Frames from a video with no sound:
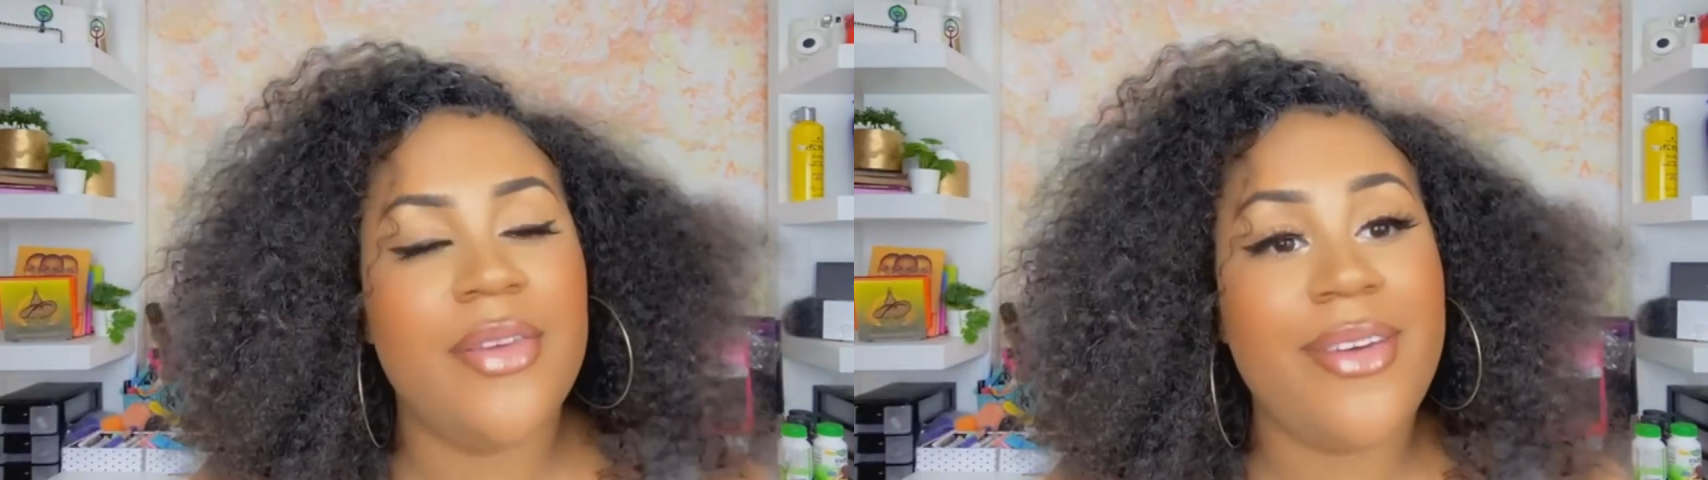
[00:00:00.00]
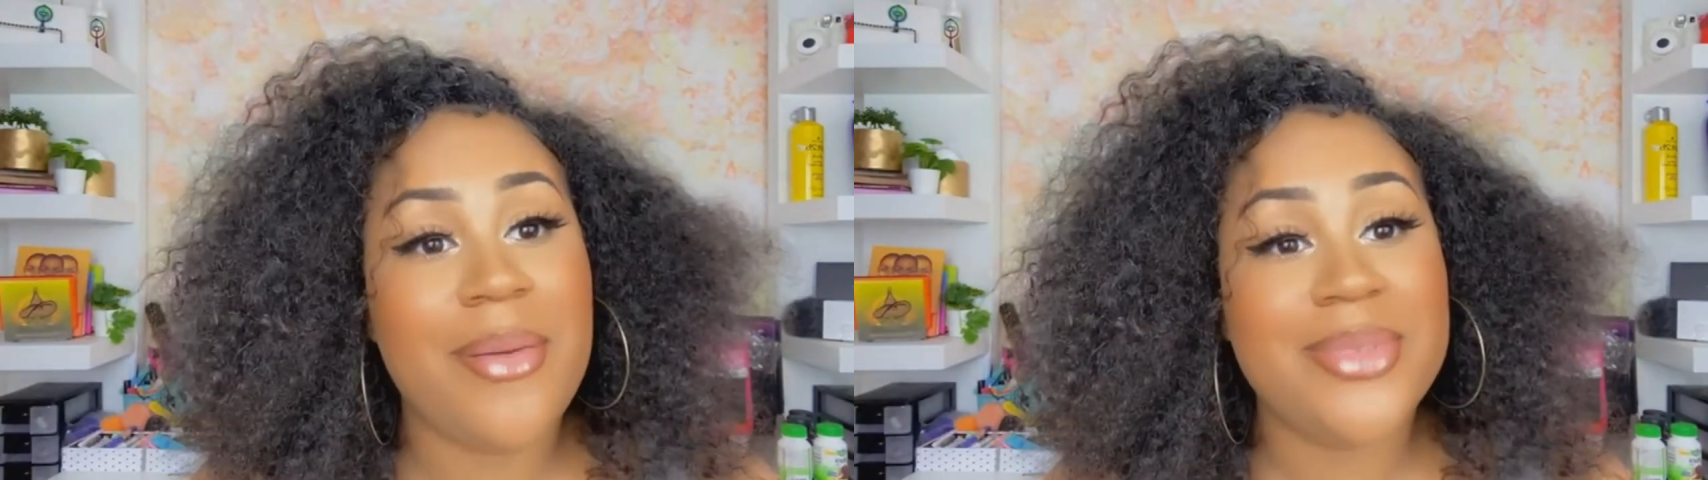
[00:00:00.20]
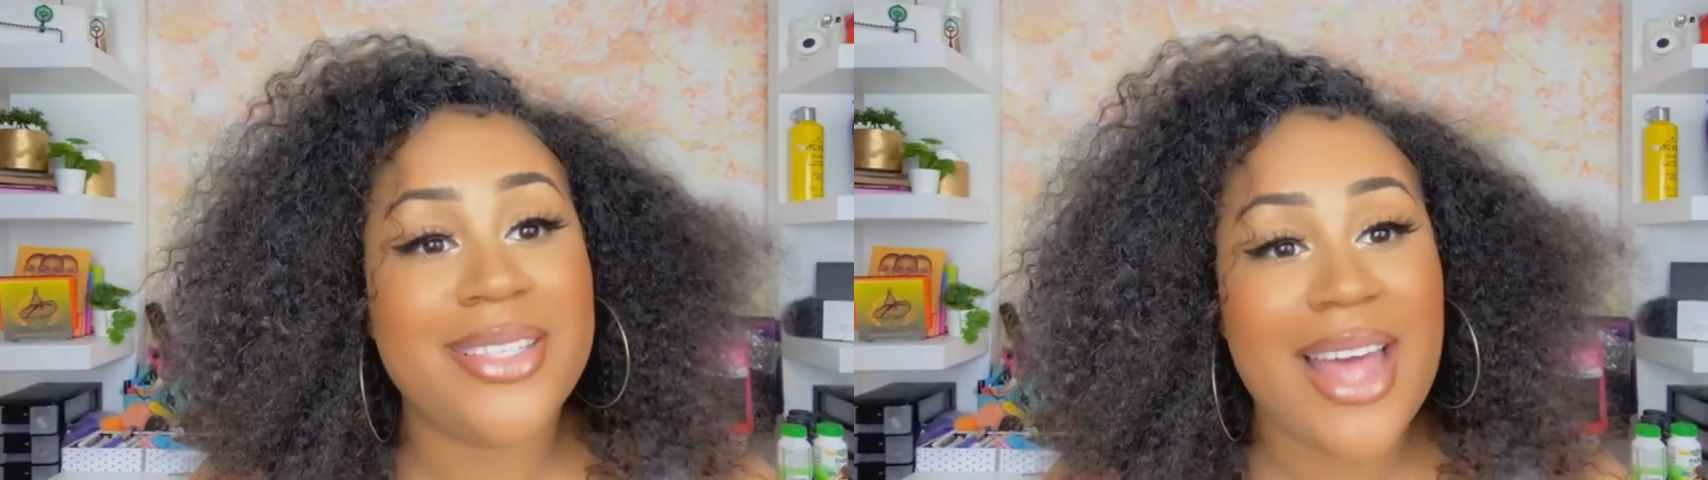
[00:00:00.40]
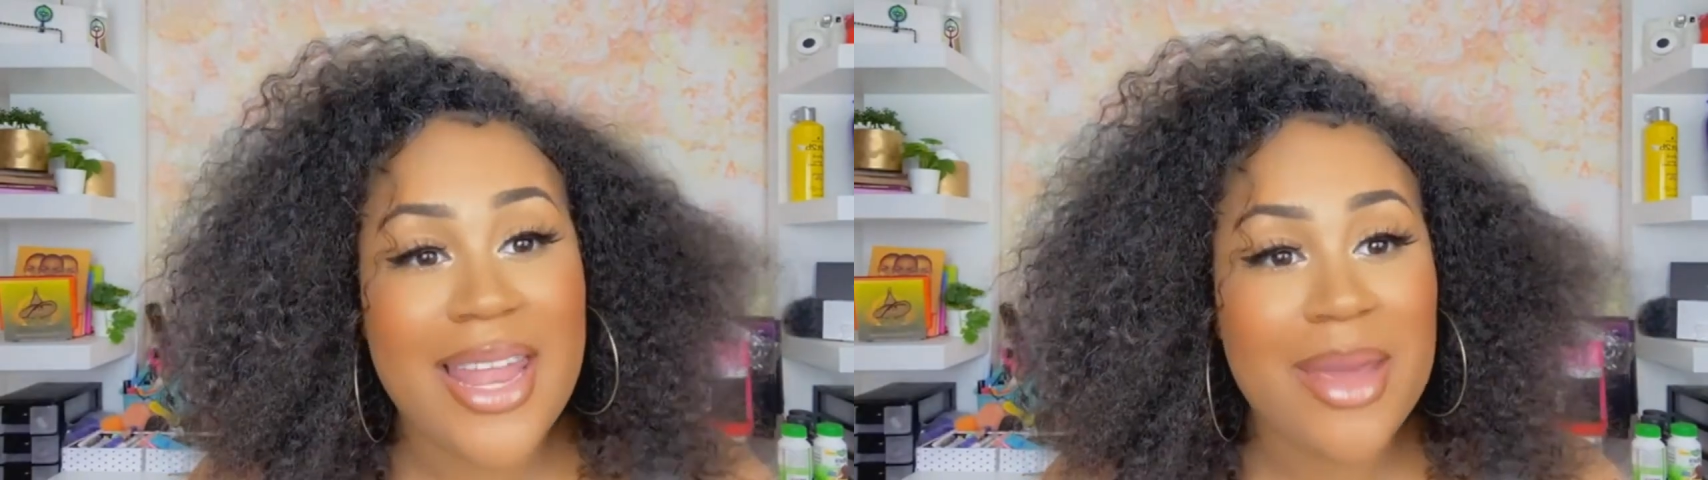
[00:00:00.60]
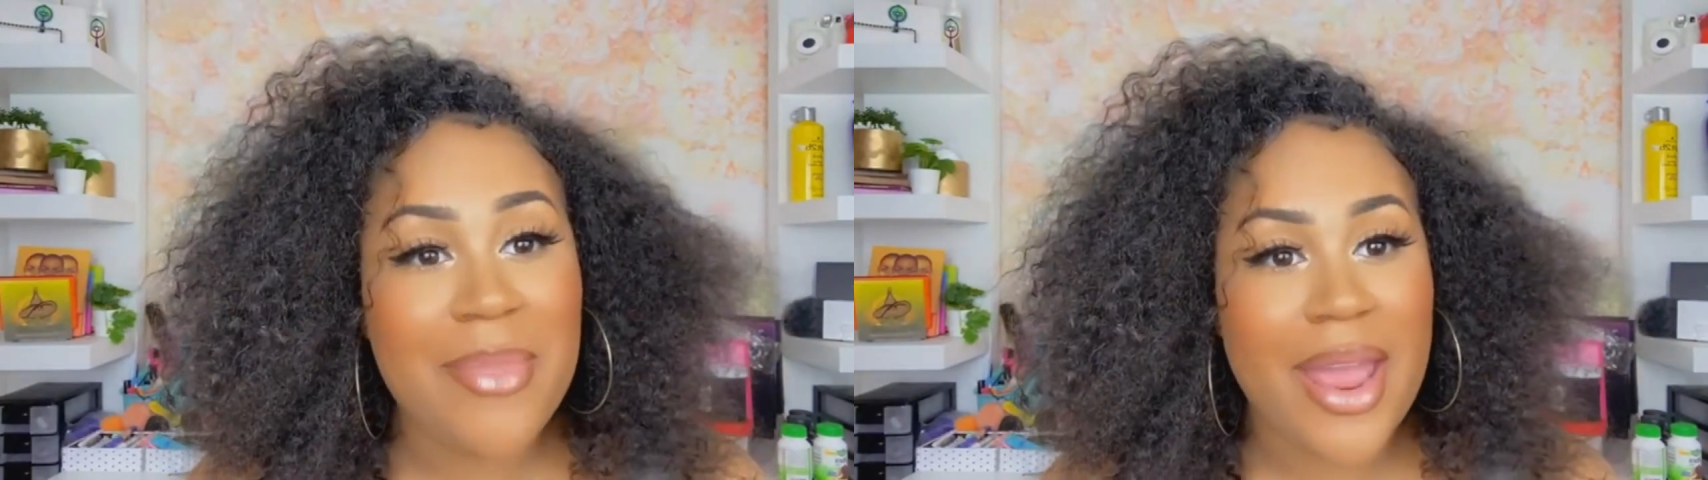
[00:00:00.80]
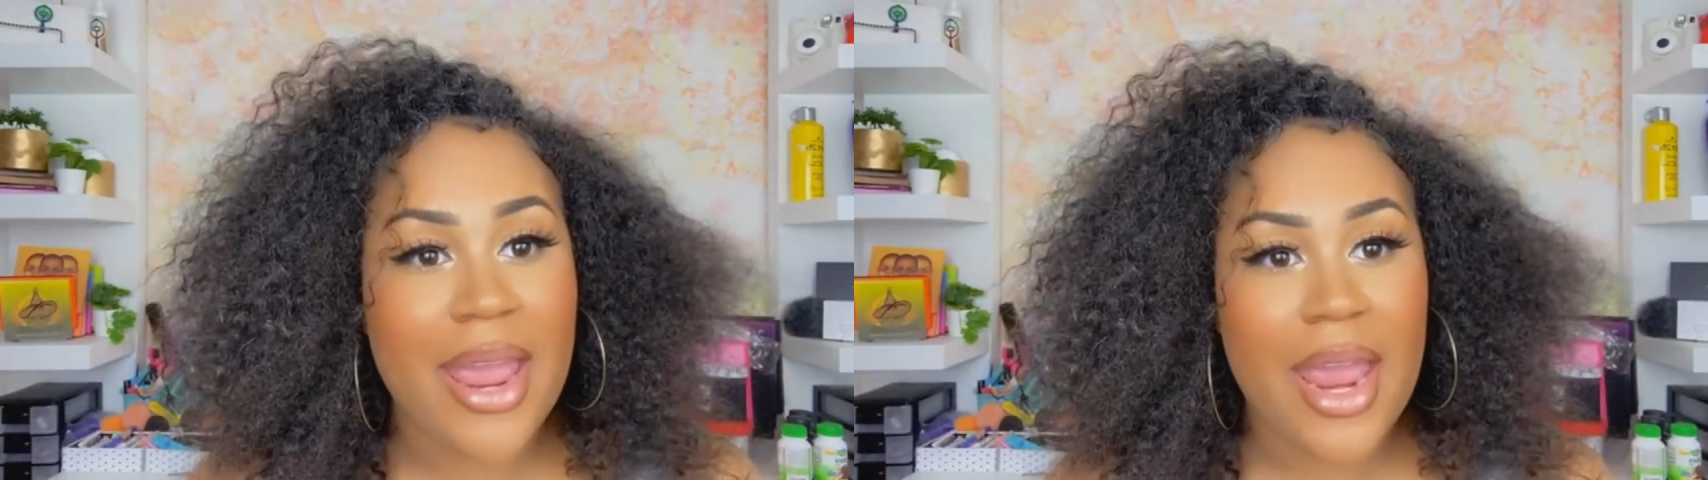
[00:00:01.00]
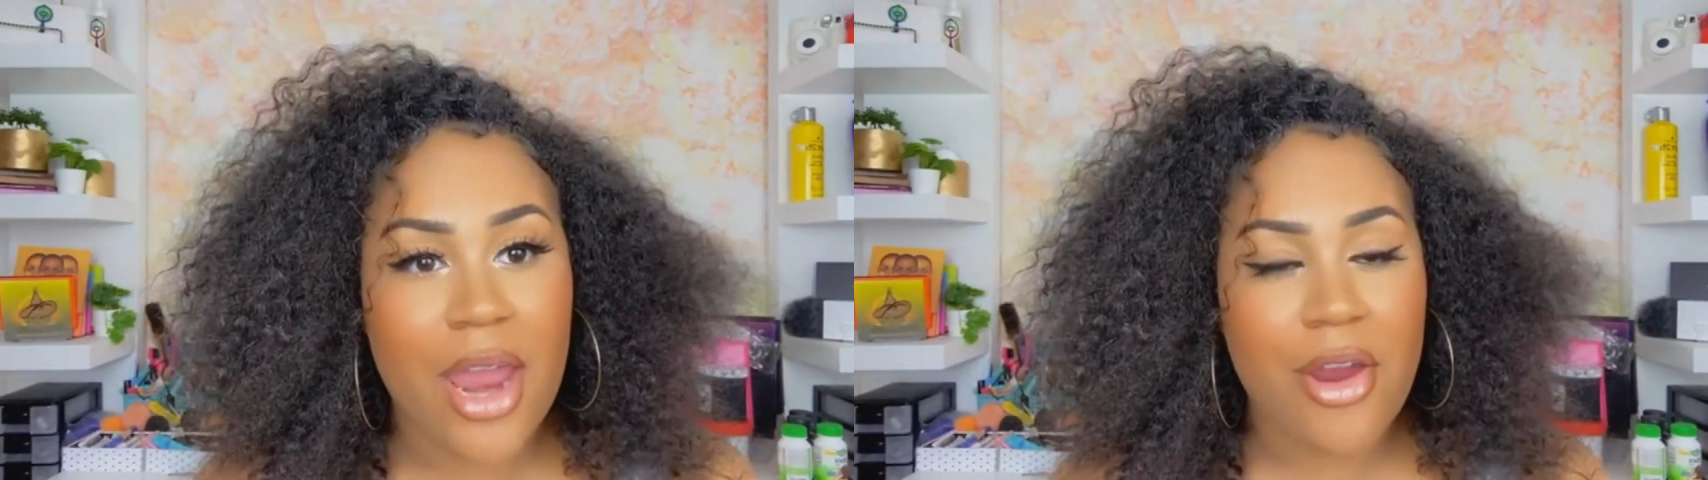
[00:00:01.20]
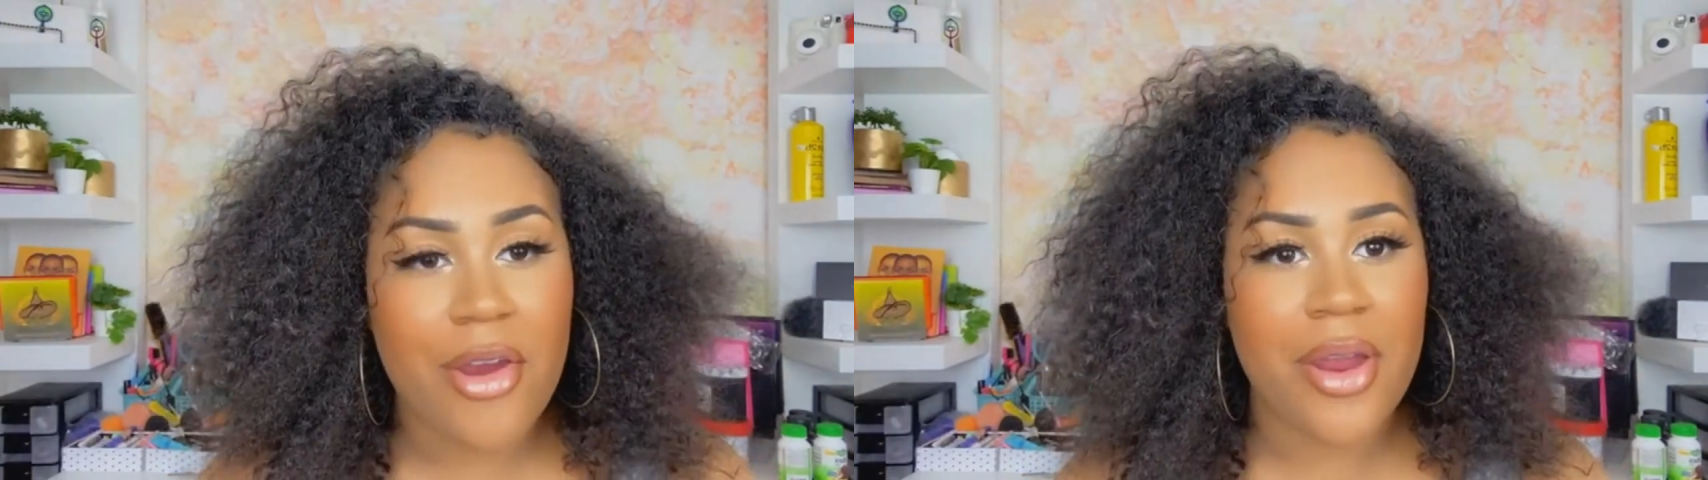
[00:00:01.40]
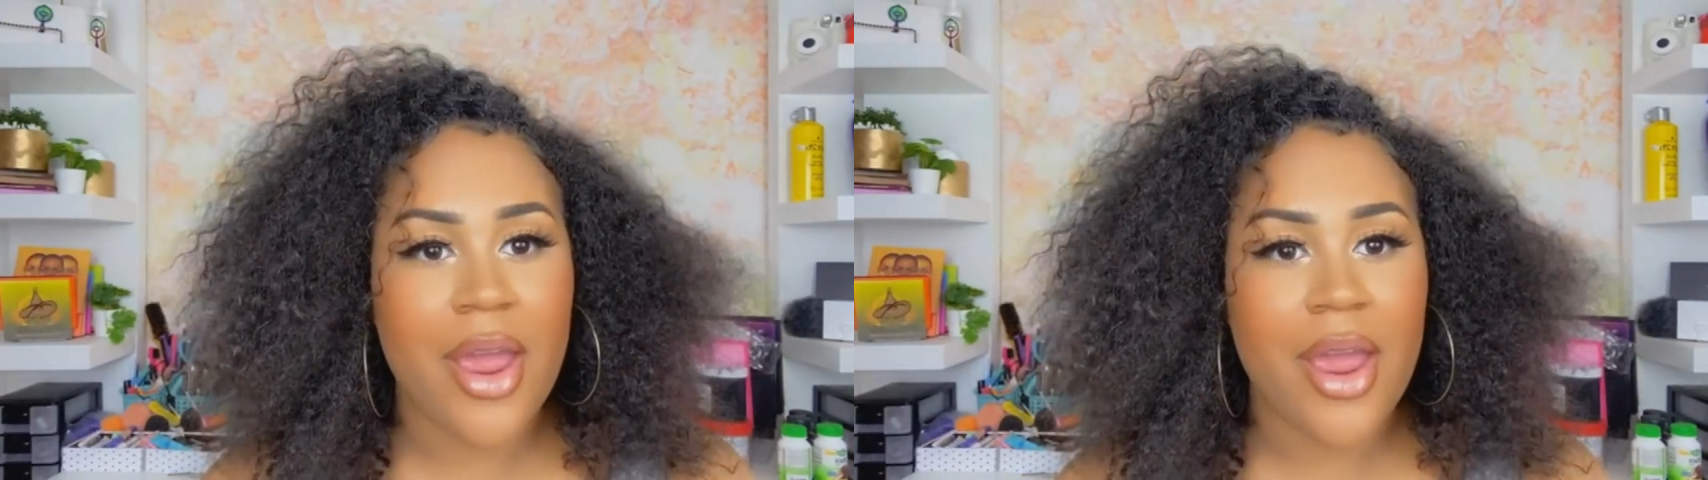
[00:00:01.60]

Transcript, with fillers: if I'm styling my hair,